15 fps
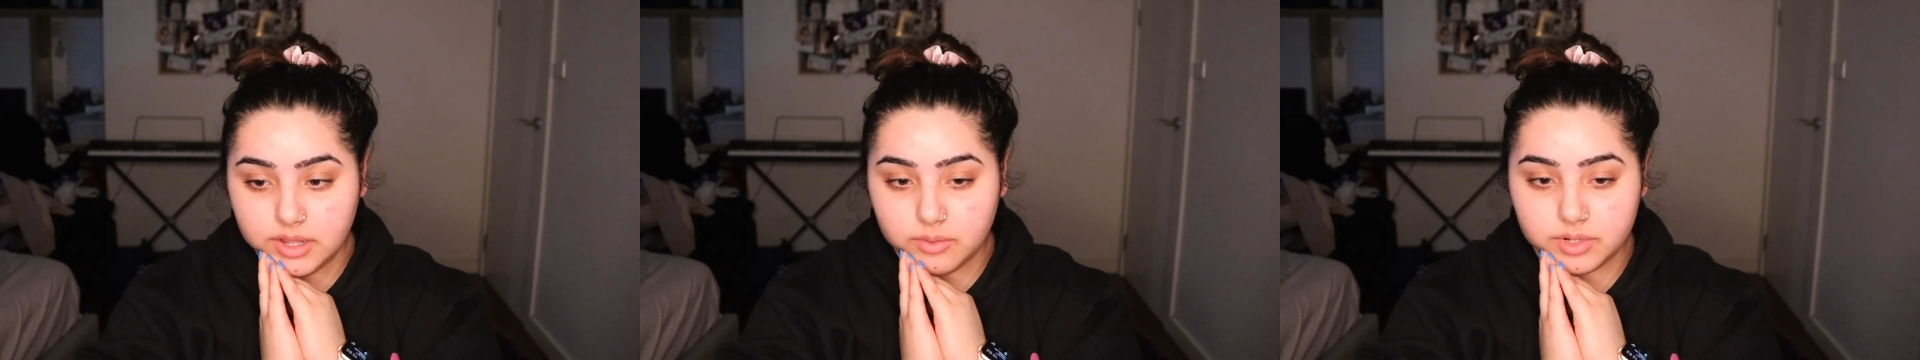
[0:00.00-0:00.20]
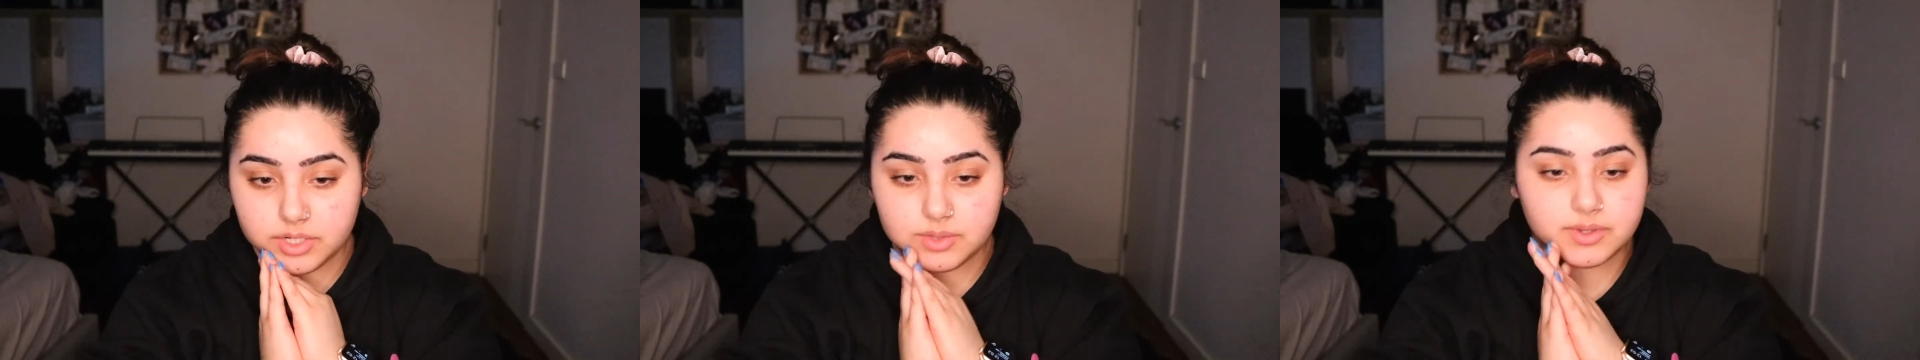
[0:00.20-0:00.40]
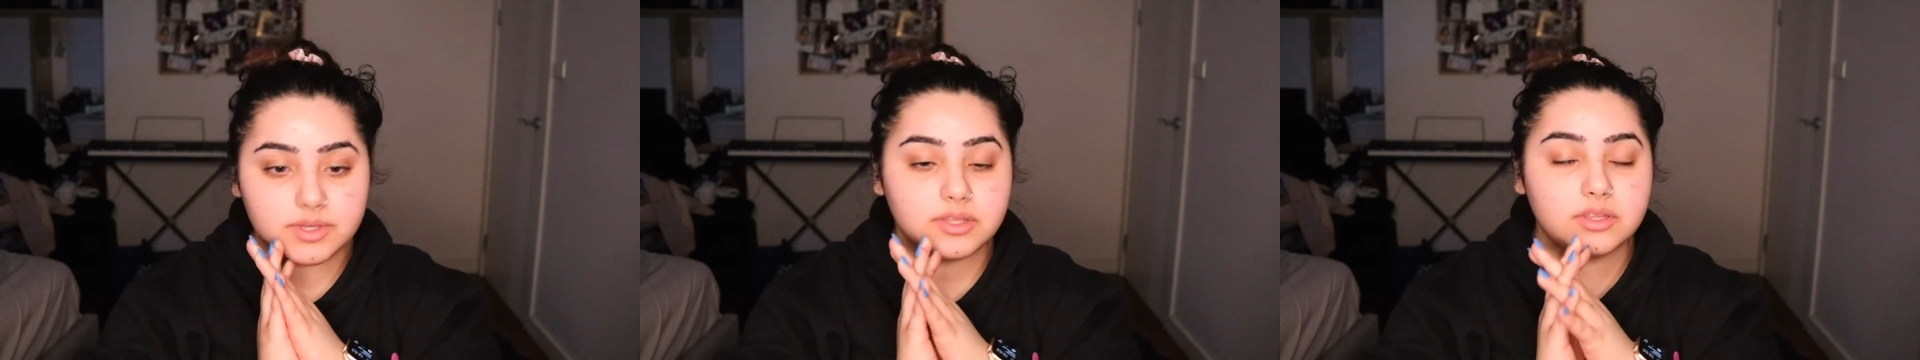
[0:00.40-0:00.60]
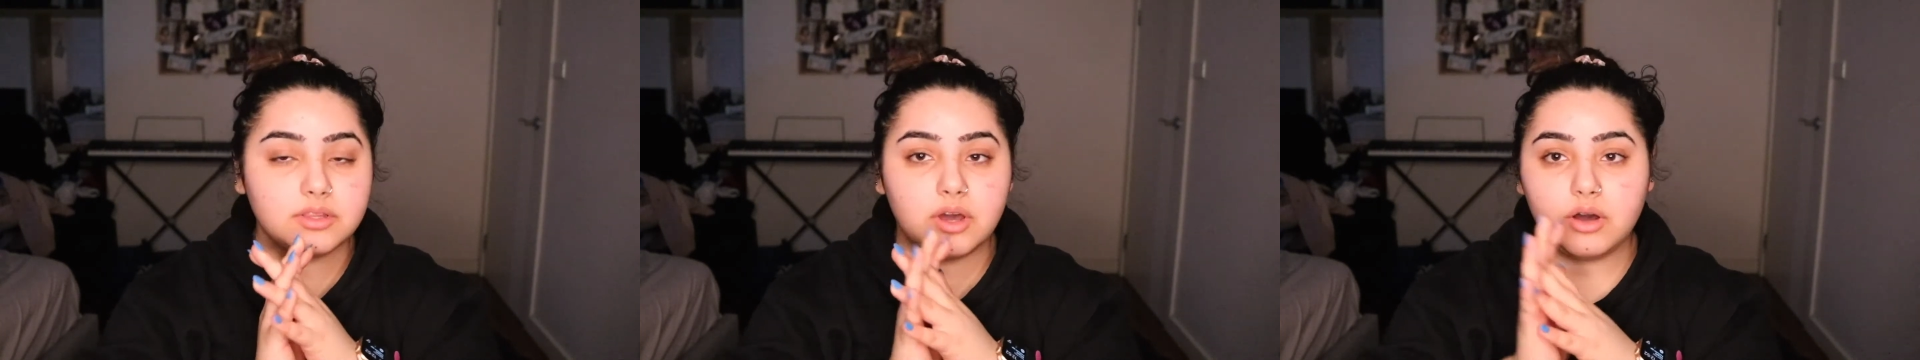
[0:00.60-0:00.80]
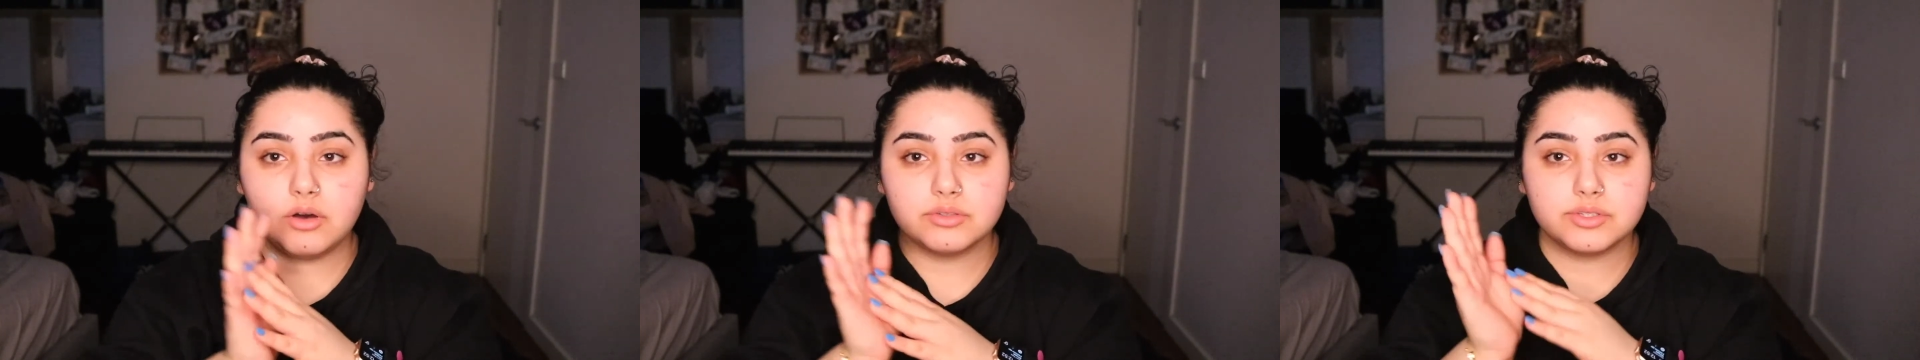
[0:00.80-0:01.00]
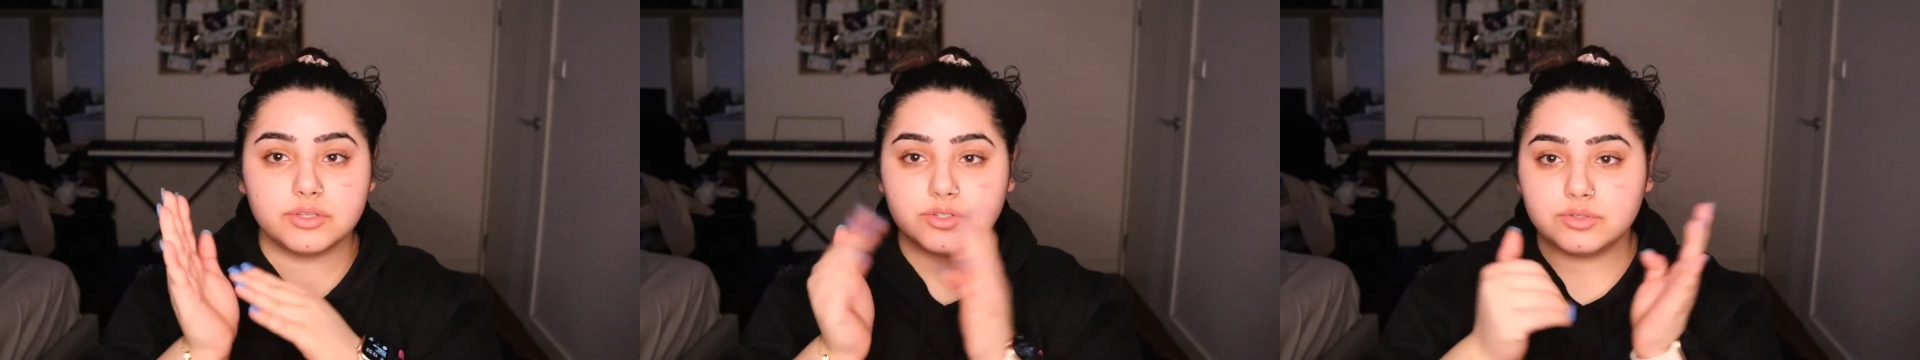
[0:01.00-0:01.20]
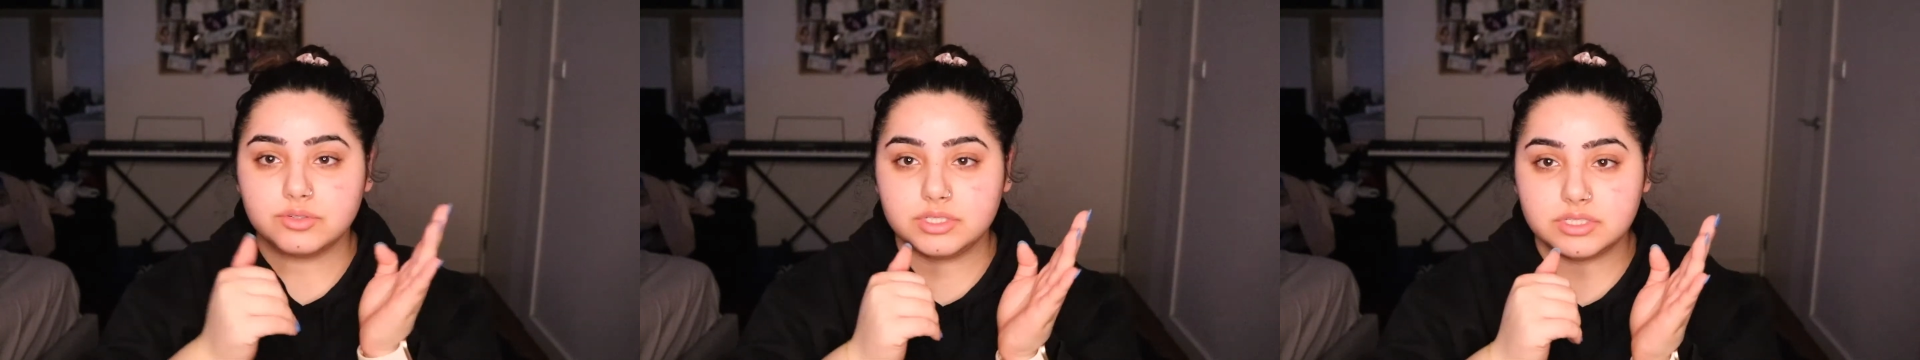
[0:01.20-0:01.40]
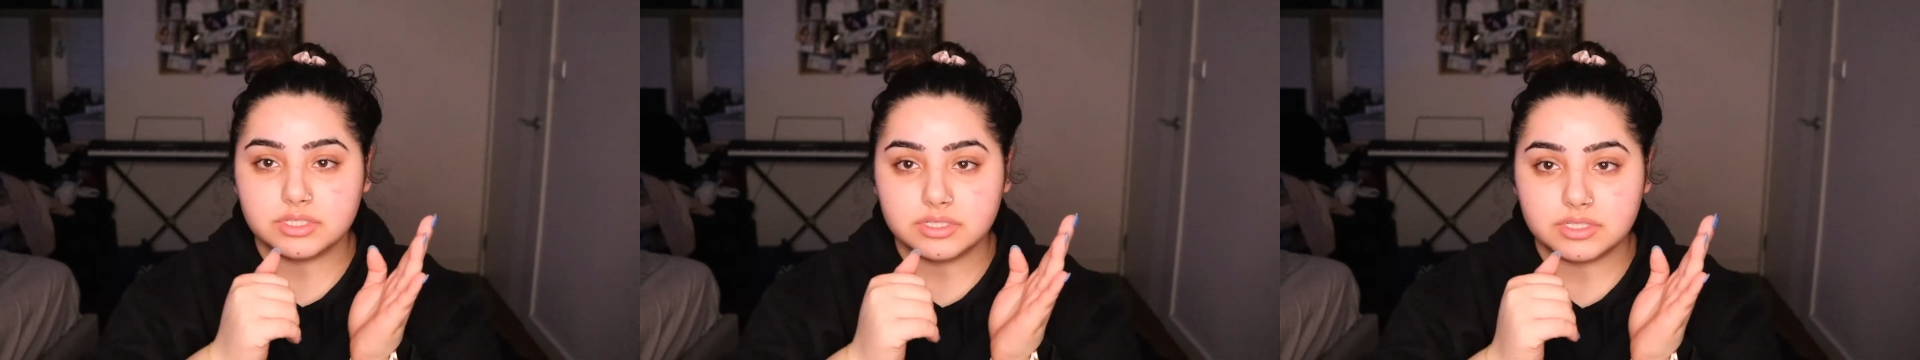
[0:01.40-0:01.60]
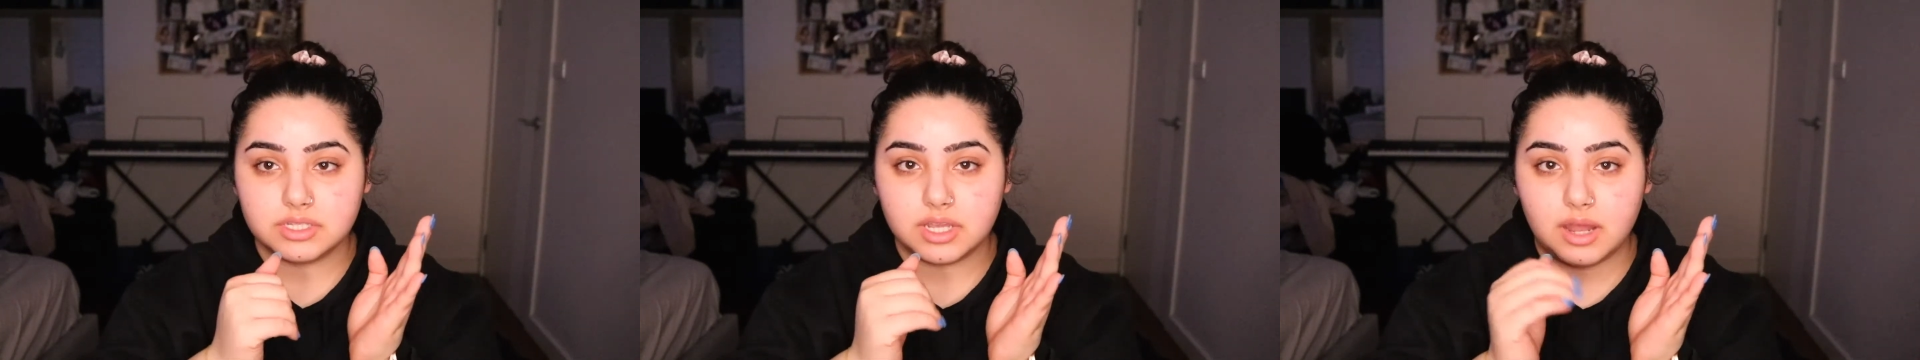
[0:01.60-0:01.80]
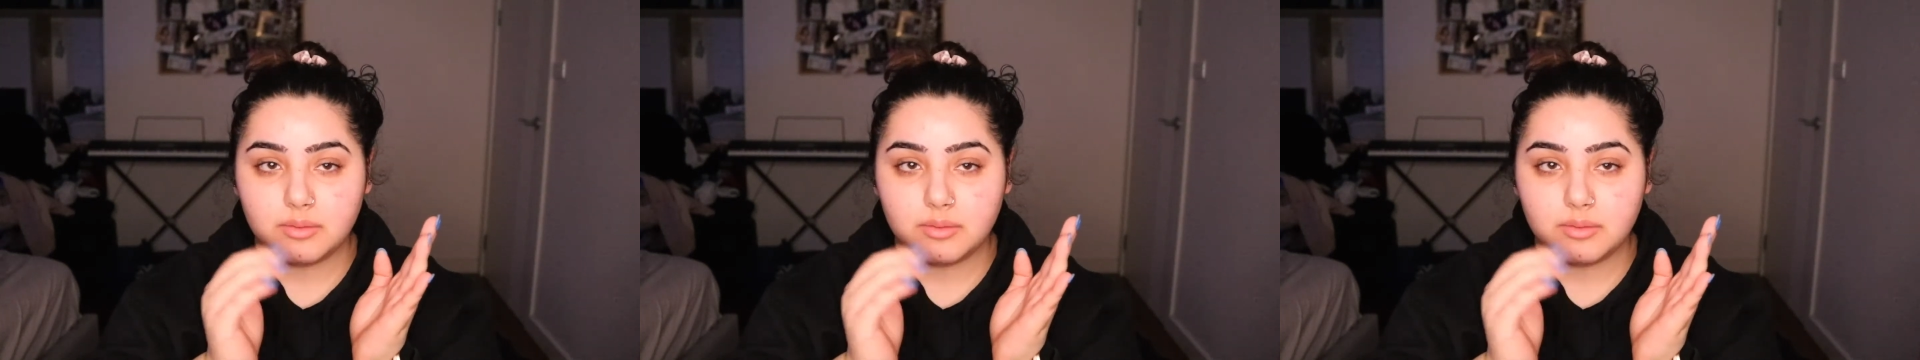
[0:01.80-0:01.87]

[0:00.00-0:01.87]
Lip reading: we're doing the whole social distancing.